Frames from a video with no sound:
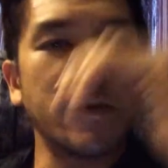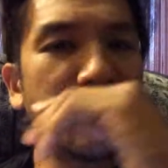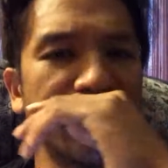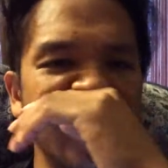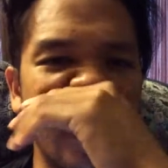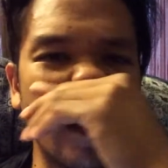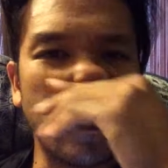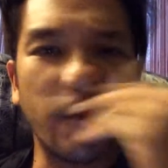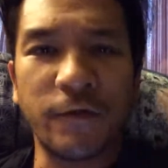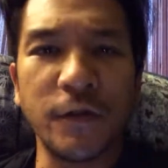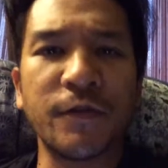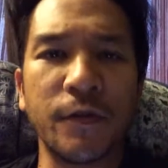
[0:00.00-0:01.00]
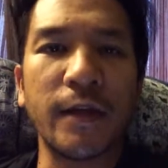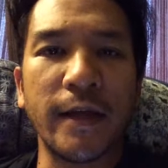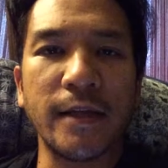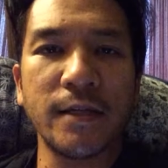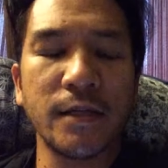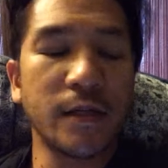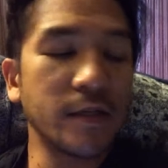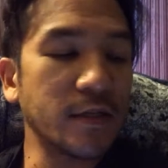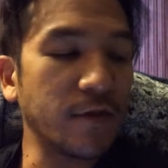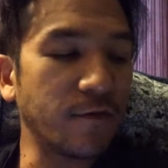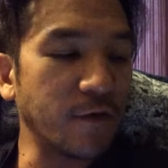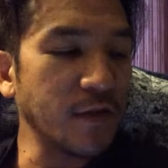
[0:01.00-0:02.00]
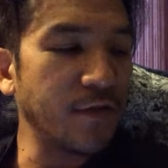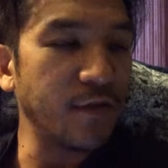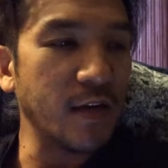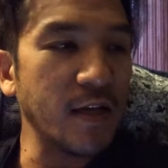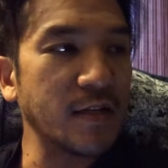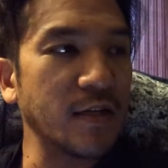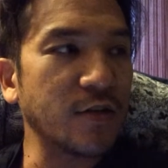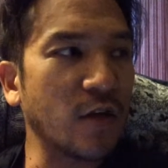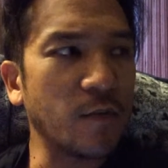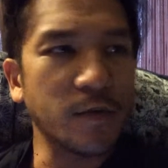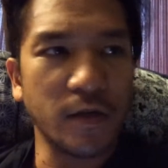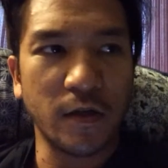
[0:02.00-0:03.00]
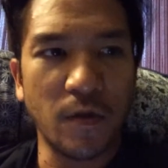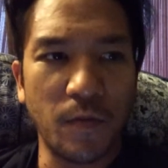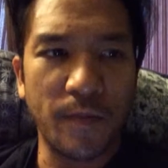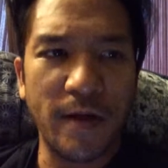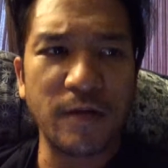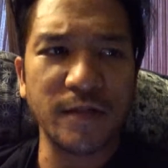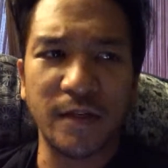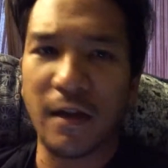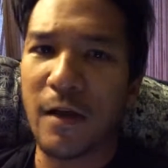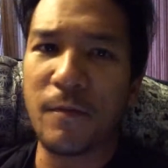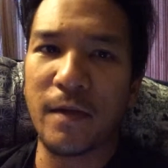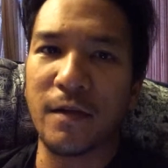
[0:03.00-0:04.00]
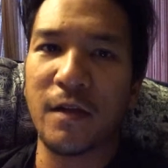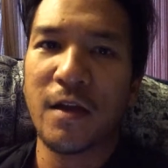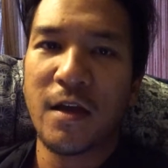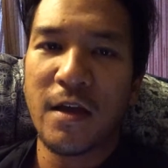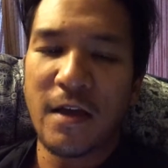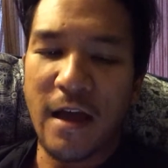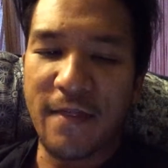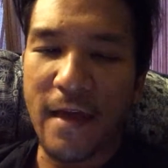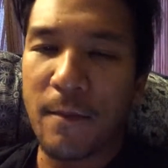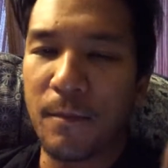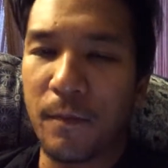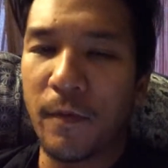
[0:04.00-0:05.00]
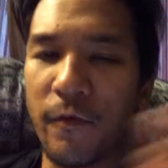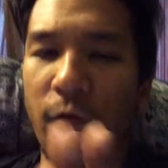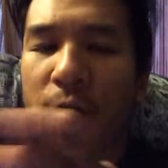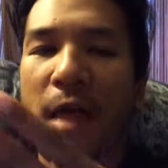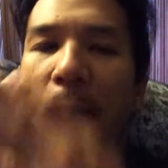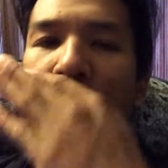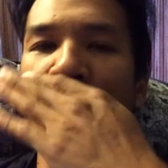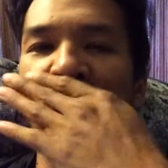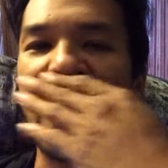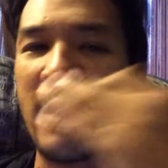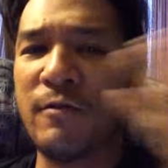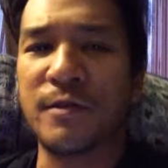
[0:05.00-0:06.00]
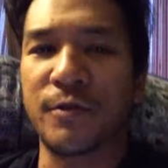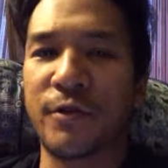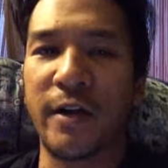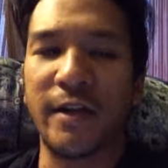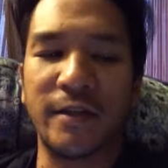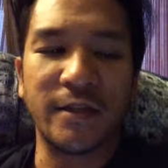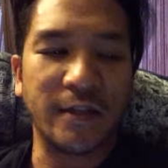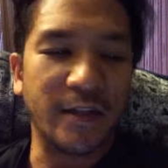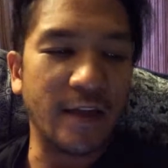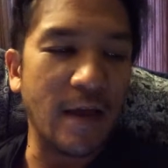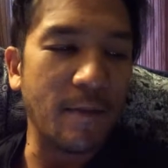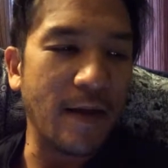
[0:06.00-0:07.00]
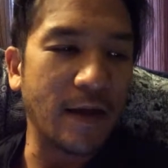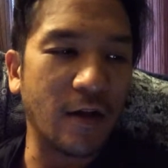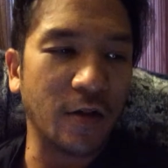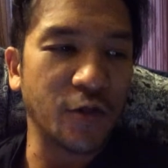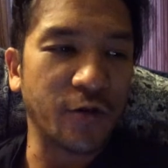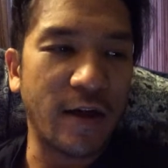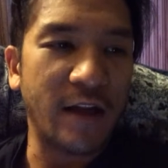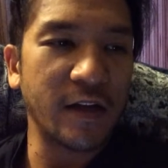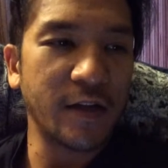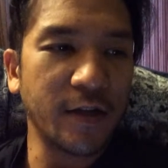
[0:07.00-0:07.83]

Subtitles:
it was like the first few days, because the first few days I dropped a couple pounds, and I've been at that before that point. I was trying to get back on track.